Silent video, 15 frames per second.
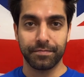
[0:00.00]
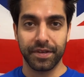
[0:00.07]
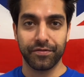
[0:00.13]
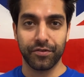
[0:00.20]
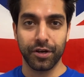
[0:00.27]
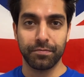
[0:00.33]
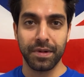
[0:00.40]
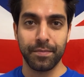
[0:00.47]
if
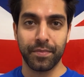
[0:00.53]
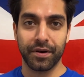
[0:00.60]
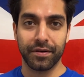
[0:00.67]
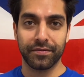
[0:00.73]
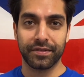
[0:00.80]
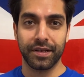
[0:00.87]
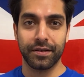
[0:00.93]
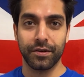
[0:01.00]
you're a member
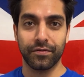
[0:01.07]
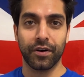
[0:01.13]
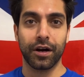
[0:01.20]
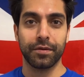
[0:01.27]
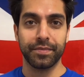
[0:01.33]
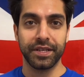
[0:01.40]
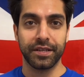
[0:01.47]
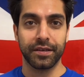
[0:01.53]
of the Novara
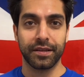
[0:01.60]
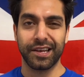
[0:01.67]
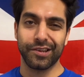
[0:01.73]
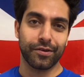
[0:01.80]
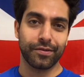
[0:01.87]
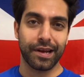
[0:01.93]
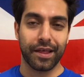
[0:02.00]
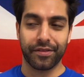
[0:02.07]
Media, then you
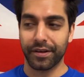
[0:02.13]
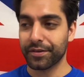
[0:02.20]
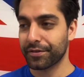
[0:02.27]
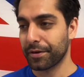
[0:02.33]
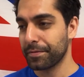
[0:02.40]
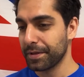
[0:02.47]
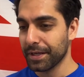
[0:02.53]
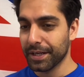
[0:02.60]
get nothing. So
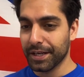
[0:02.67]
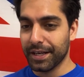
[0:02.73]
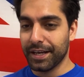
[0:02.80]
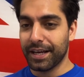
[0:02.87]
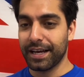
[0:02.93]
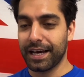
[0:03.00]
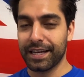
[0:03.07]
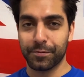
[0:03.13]

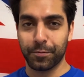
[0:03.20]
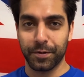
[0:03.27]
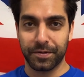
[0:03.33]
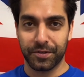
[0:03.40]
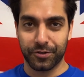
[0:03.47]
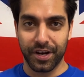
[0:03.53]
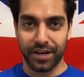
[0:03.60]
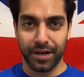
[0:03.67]
at least we'll
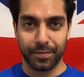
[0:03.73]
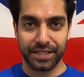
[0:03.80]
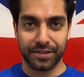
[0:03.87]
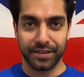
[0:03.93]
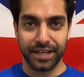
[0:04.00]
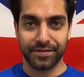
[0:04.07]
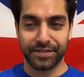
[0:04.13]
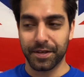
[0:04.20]
try our best to
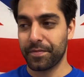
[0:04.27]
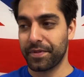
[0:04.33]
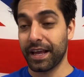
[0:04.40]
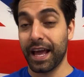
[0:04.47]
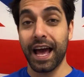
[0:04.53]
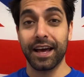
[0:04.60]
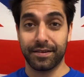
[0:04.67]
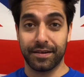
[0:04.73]
give something.
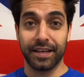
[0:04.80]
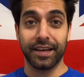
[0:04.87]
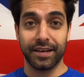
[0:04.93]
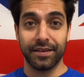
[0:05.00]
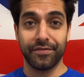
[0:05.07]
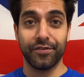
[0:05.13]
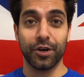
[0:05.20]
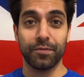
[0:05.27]
And again,
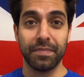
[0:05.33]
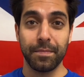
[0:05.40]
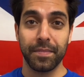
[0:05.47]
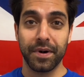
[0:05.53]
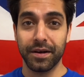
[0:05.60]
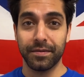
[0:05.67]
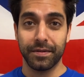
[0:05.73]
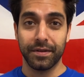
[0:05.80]
if you're a
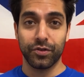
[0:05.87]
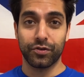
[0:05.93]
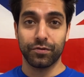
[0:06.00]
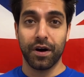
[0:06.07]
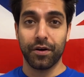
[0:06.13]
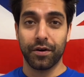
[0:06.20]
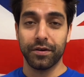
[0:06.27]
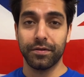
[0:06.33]
member,
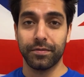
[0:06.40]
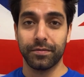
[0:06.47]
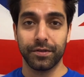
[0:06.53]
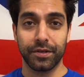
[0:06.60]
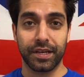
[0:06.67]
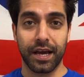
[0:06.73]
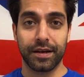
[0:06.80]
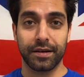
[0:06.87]
tomorrow
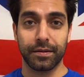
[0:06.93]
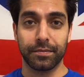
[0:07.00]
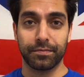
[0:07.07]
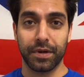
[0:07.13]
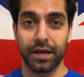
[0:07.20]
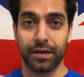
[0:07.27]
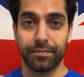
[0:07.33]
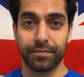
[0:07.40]
you can
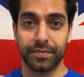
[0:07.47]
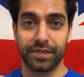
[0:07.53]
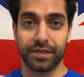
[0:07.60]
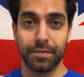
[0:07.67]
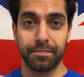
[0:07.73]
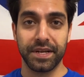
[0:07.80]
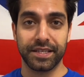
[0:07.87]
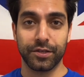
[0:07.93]

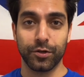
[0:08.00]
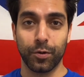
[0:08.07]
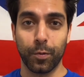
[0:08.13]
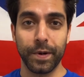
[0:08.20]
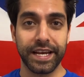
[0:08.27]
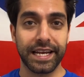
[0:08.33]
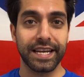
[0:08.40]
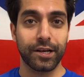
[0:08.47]
submit your
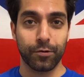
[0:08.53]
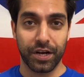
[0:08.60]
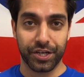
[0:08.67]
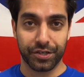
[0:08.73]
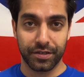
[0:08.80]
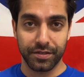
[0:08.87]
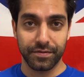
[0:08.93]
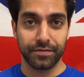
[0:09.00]
weekly
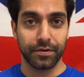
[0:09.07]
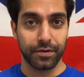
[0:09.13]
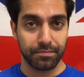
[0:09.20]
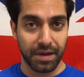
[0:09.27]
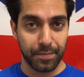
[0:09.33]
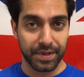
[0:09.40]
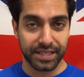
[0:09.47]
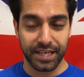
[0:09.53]
questions for
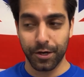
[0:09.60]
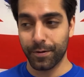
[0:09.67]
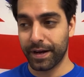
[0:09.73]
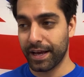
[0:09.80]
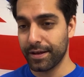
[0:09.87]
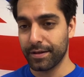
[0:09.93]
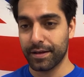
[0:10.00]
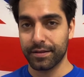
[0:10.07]
members
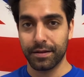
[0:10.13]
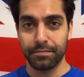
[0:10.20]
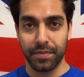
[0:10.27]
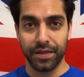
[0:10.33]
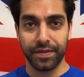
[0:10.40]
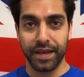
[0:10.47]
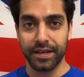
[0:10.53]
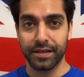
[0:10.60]
Q&A, and then
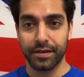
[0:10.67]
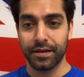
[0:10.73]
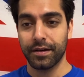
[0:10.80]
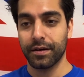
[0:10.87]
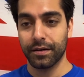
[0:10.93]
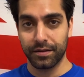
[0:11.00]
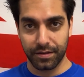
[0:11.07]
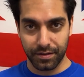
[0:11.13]
Monday
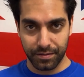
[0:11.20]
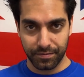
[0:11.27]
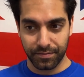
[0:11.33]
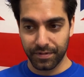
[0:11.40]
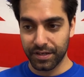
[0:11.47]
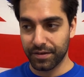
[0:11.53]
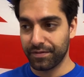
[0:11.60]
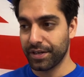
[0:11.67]

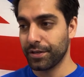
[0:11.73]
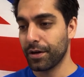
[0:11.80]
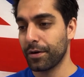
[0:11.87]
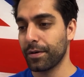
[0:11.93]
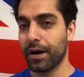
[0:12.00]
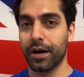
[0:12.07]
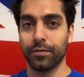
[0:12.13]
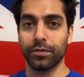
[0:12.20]
in the video
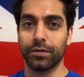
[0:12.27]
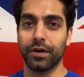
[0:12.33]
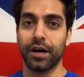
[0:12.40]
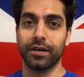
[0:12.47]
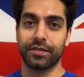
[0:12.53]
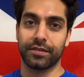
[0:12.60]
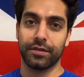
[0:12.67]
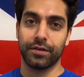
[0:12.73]
I will
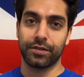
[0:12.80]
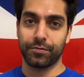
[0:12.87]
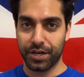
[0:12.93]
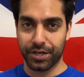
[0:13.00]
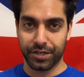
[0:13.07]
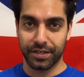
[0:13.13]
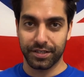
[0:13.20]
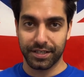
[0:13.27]
answer those
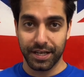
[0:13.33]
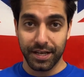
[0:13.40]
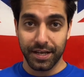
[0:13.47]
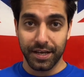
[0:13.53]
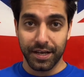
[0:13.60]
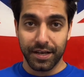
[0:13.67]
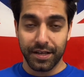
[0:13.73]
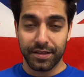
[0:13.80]
questions.
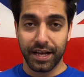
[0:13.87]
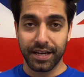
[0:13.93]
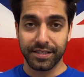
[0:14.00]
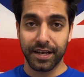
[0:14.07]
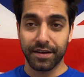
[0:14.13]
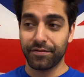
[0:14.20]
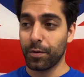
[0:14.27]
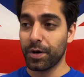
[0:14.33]
Thanks
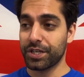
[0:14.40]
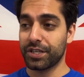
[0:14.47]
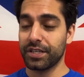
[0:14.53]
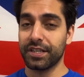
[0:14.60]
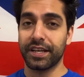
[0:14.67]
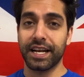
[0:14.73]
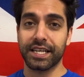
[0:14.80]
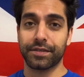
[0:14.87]
again for watching.
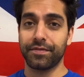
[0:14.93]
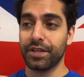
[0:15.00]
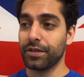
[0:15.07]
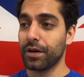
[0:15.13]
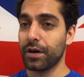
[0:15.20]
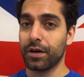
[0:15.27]
The next video